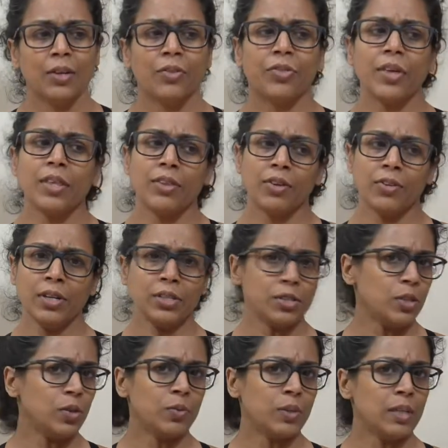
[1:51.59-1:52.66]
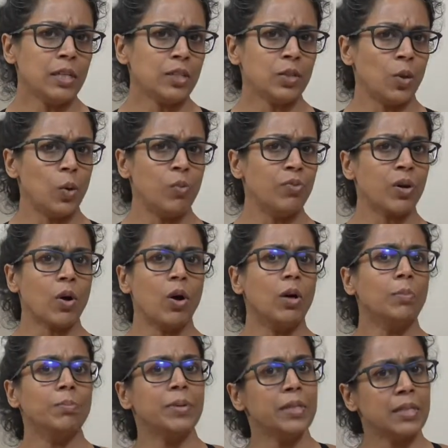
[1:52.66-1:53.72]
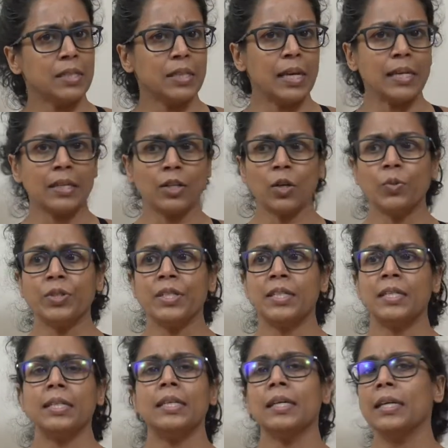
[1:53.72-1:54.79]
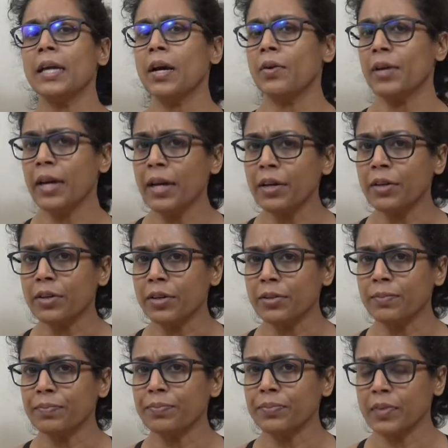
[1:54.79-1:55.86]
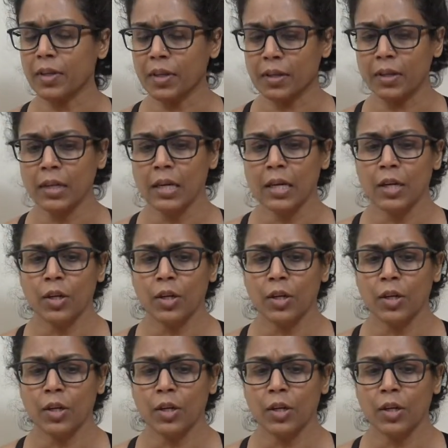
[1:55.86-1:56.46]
then there is no need to overcompensate and go seeking out anger. Okay,